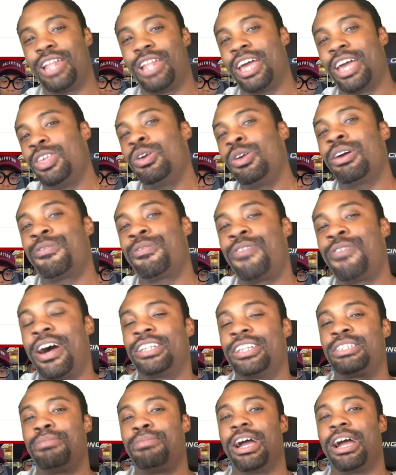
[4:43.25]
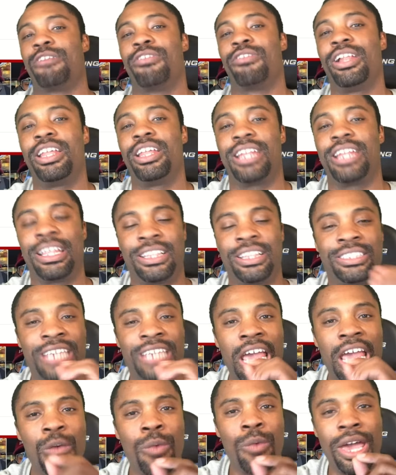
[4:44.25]
Like, you can find somebody really, like, the
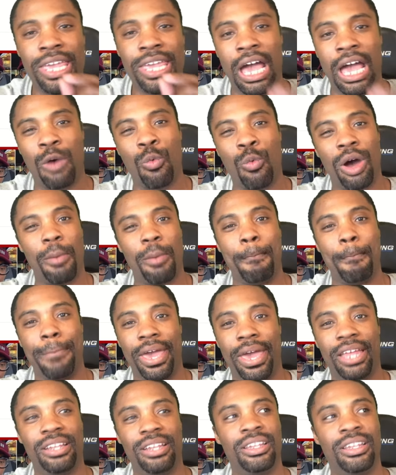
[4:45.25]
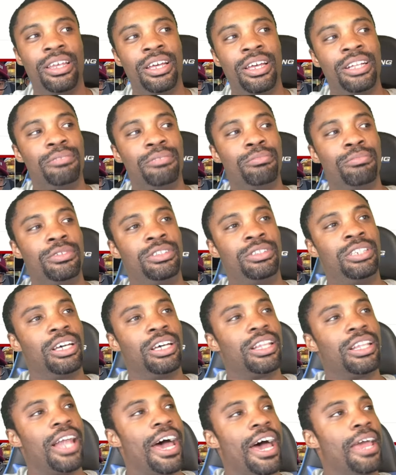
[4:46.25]
same way y'all want men to,
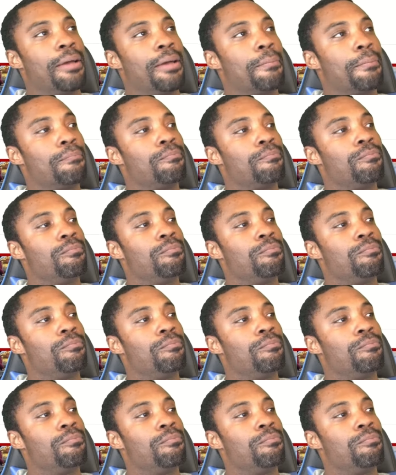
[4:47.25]
like,